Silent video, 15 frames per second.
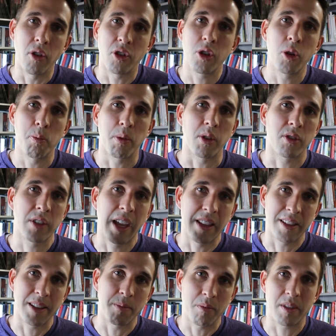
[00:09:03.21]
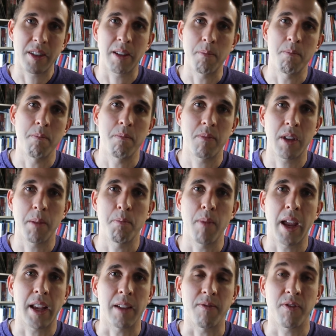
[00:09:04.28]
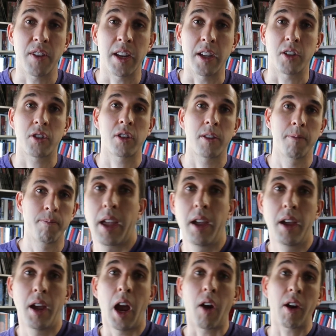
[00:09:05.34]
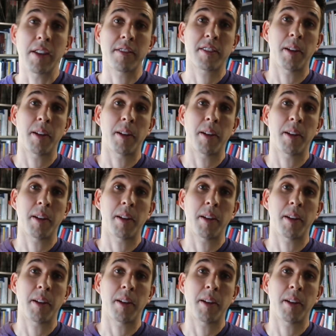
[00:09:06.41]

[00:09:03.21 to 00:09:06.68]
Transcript: or 2% to make it finished. All right,